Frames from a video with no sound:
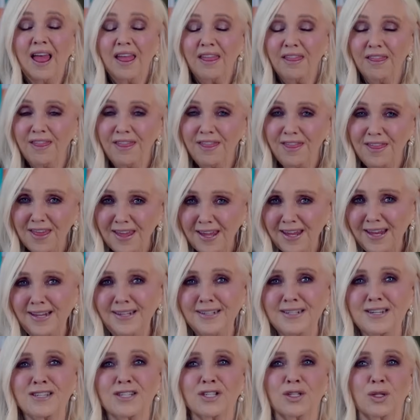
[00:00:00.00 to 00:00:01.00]

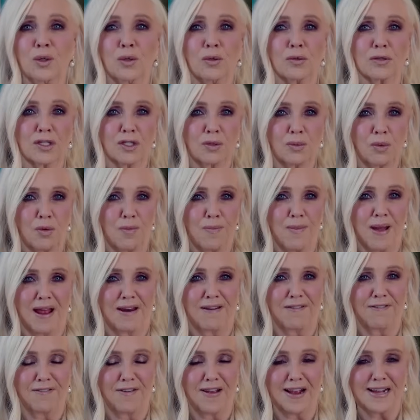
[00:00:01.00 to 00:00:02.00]
These thoughts will
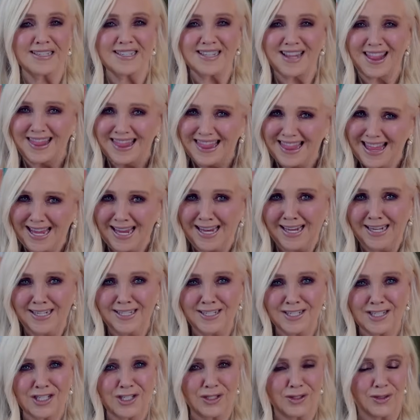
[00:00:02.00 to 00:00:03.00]
manifest.
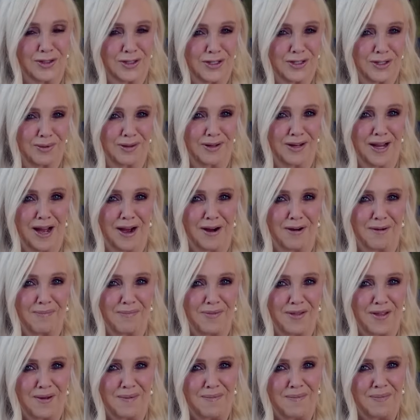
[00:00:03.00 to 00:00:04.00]
These thoughts will help
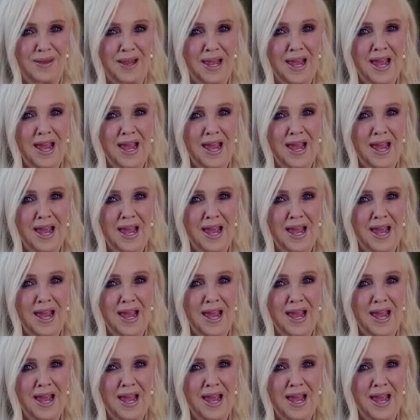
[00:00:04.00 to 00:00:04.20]
them.